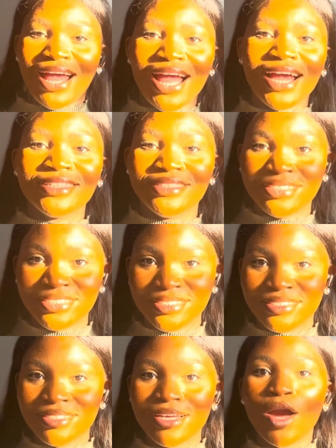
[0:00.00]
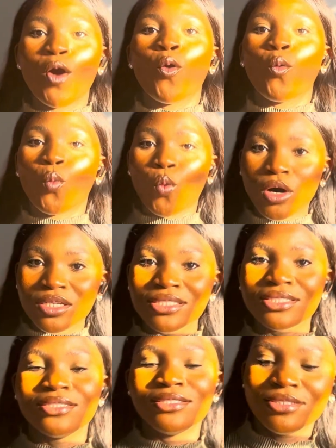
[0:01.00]
I did what
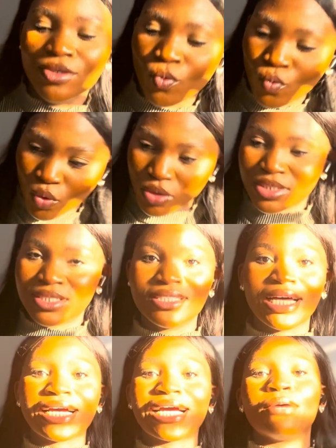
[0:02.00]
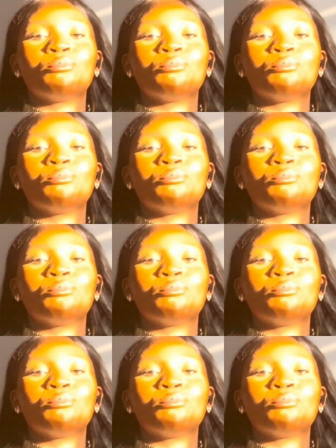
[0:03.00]
is the worst that can